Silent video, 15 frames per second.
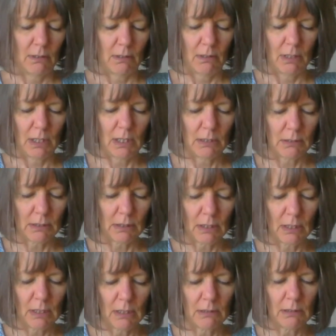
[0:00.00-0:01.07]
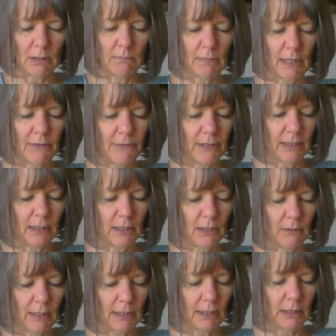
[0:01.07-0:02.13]
And in my thing
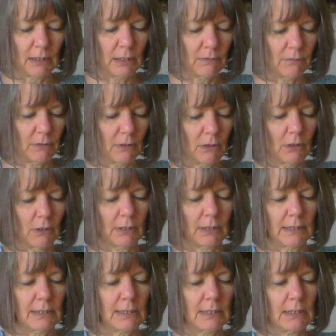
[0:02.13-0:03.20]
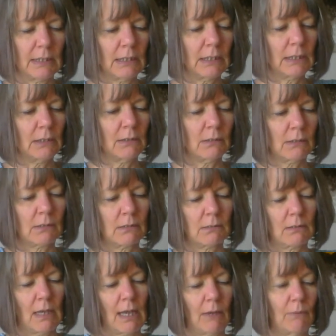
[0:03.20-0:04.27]
here, I can even look and see
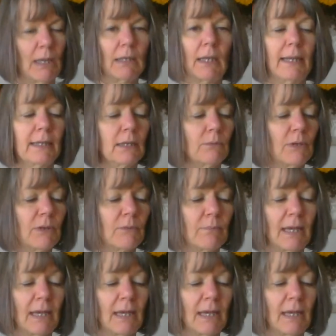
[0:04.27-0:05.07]
how I like it with my